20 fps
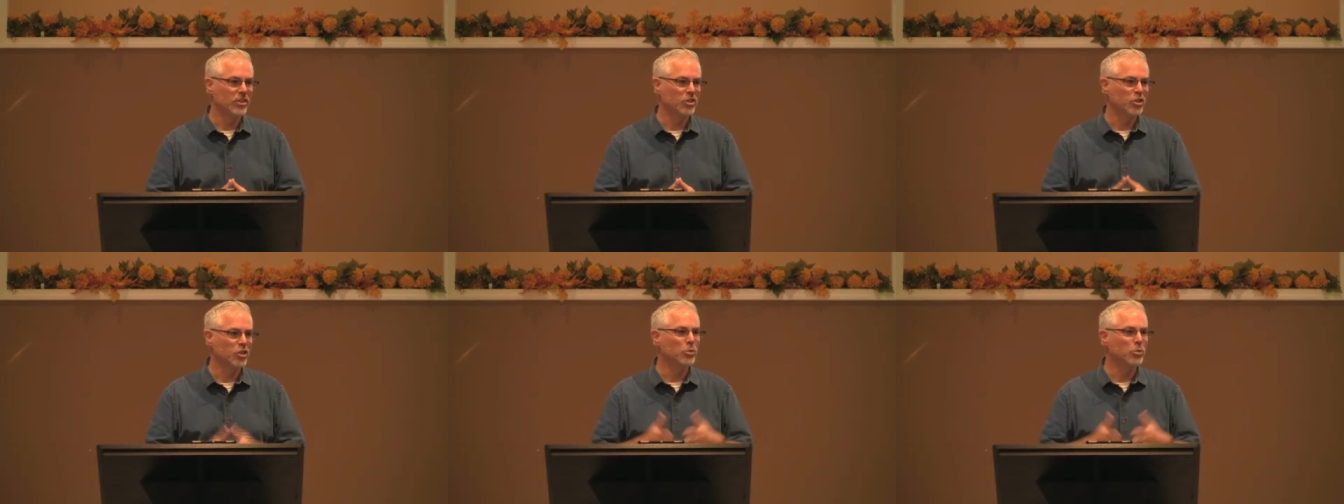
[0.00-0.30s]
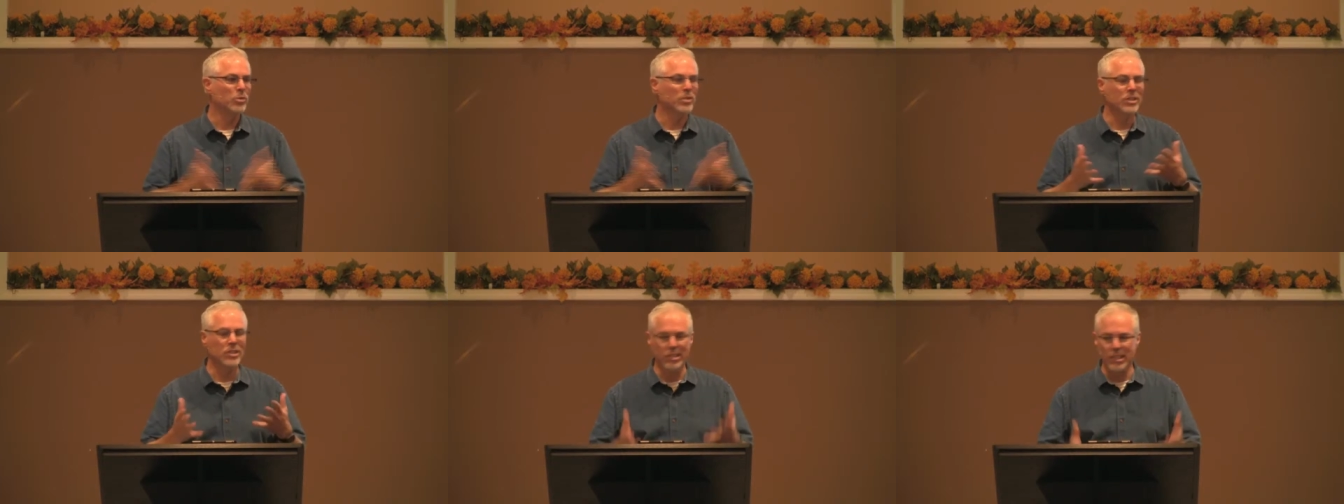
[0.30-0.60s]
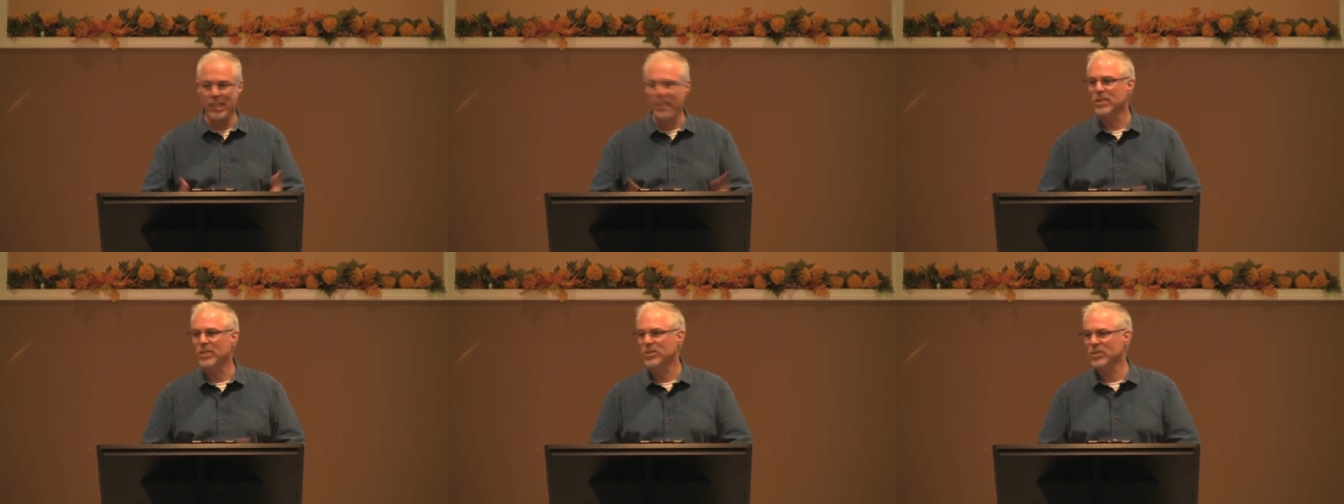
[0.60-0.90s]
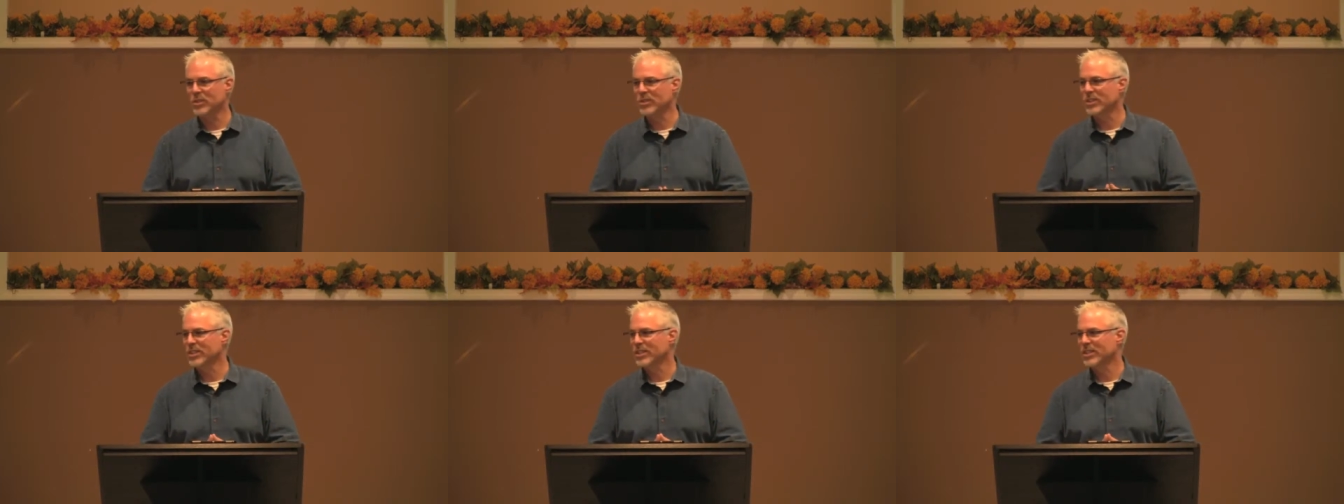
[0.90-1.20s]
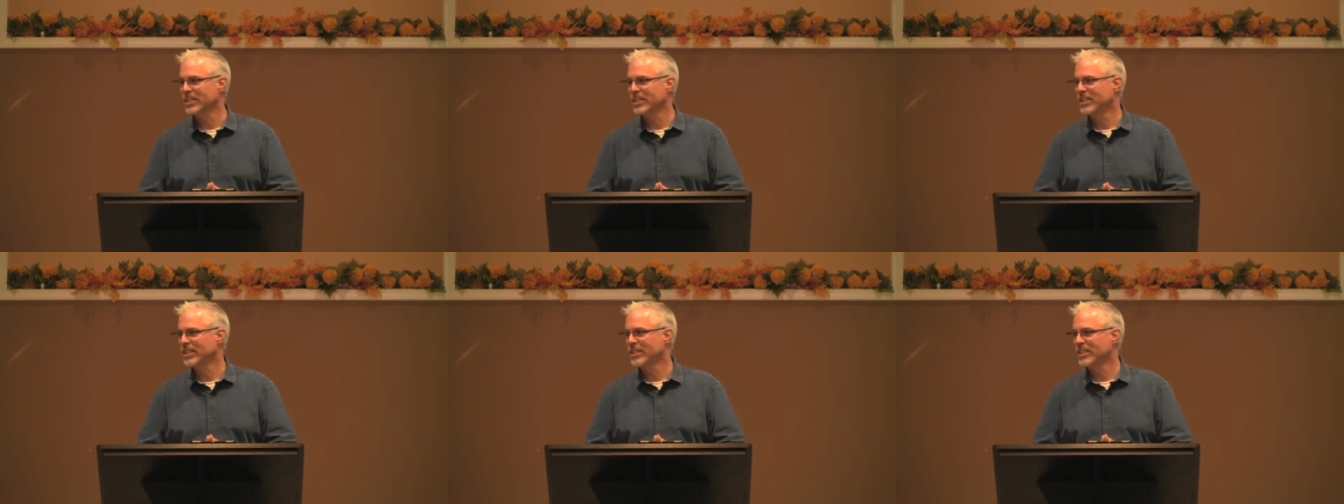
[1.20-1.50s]
to resist
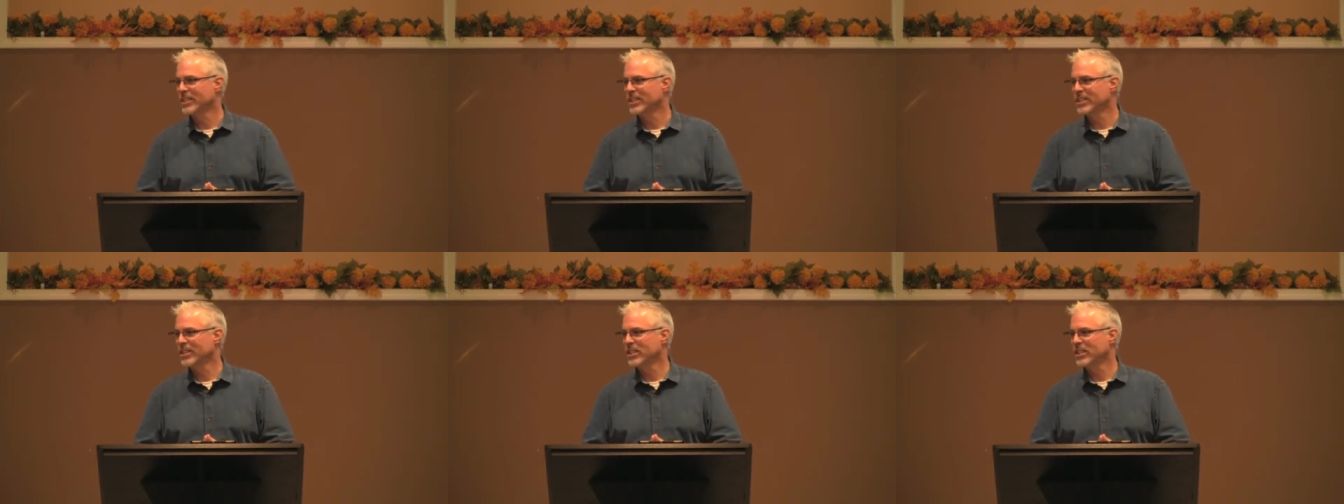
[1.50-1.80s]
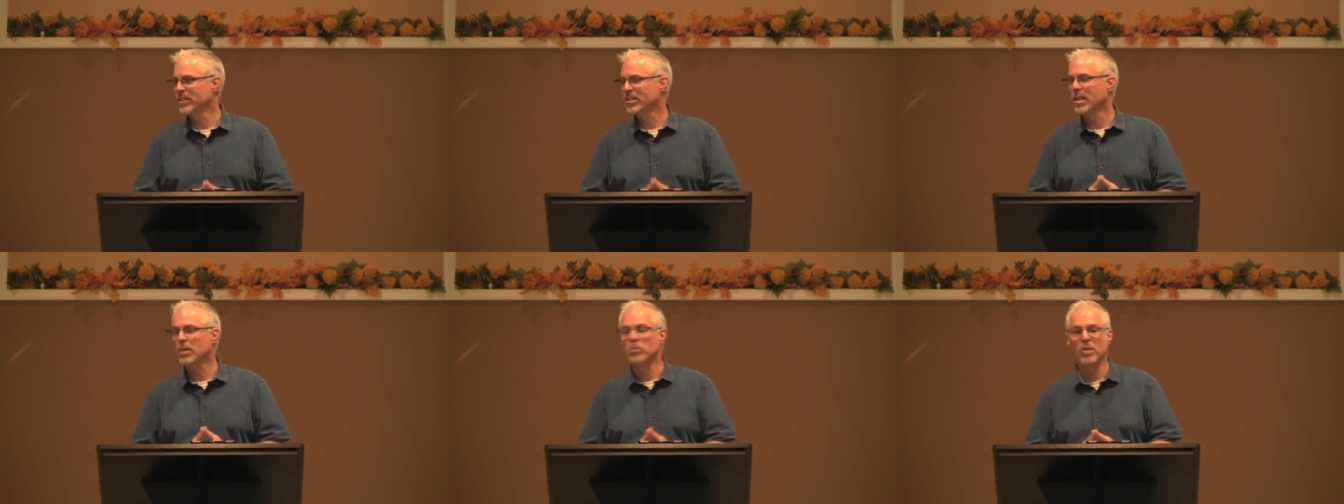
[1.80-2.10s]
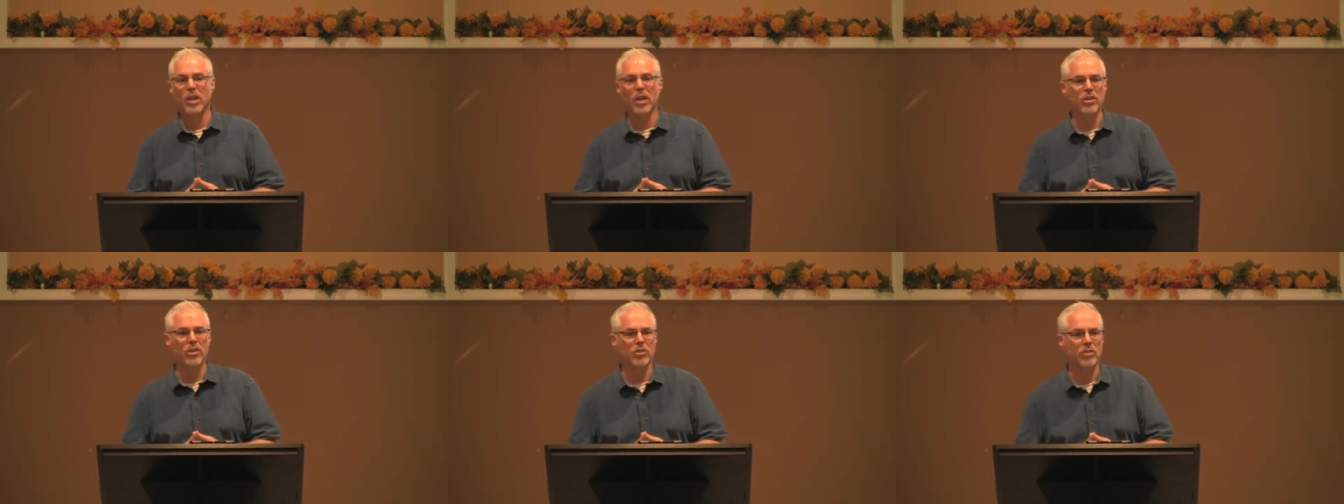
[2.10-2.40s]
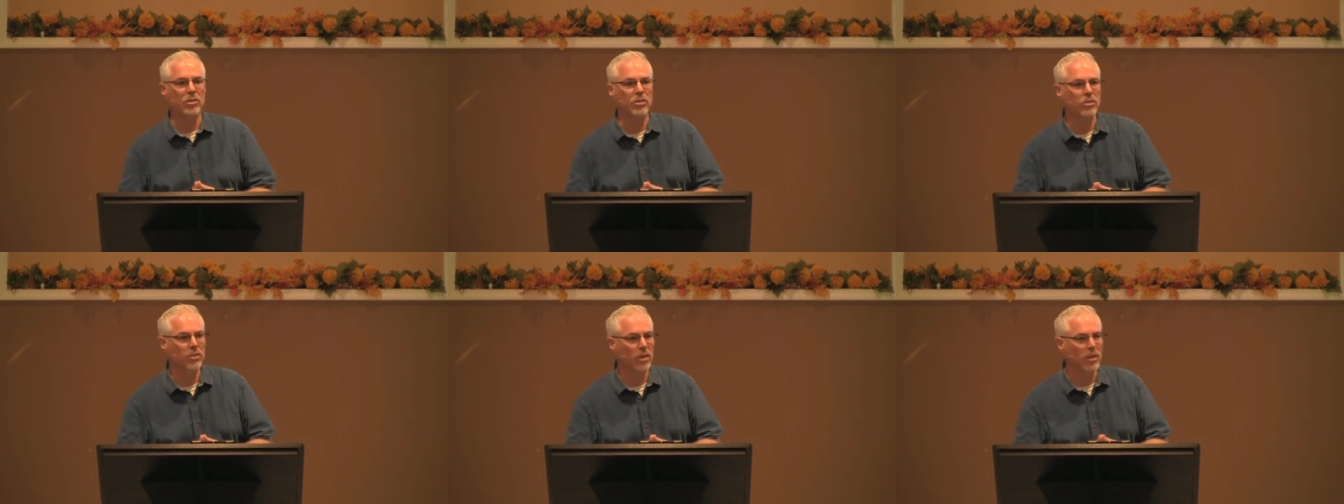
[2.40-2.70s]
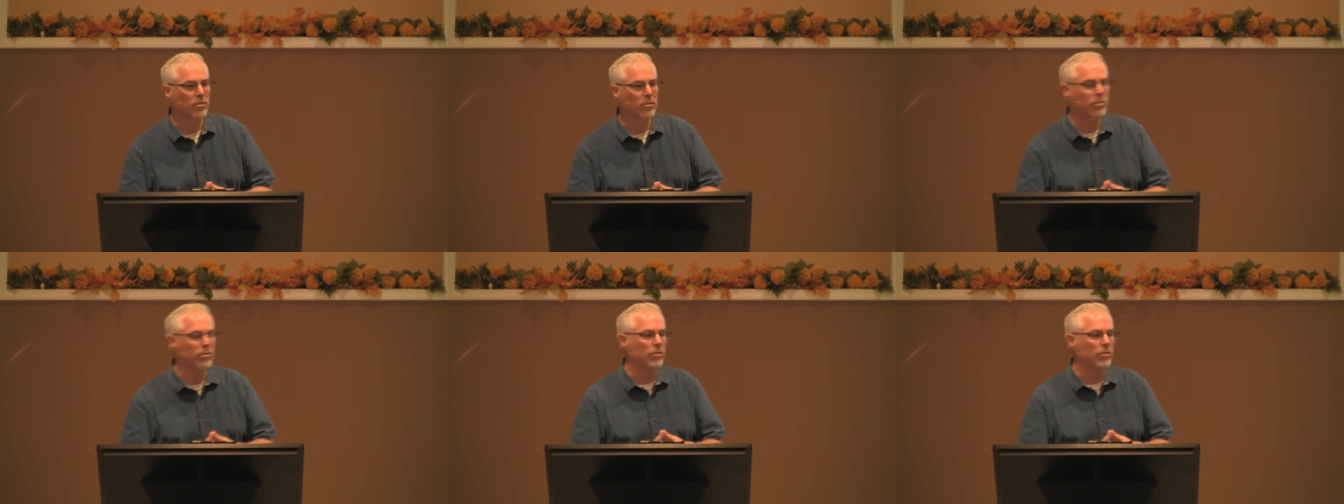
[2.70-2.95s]
the temptations of